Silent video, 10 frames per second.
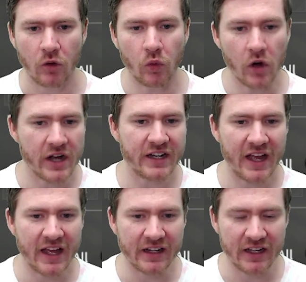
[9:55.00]
One,
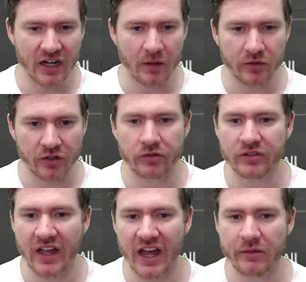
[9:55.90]
at inopportune
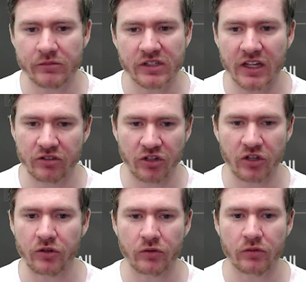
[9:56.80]
times, and
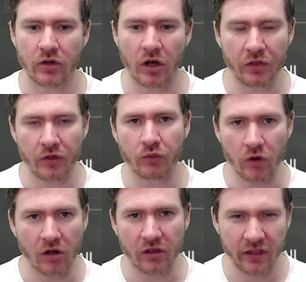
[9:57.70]
two, on the
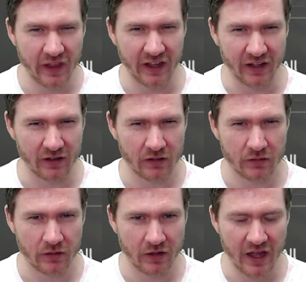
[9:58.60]
wrong
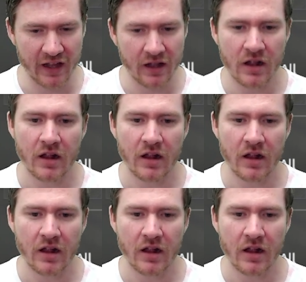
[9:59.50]
thing, okay?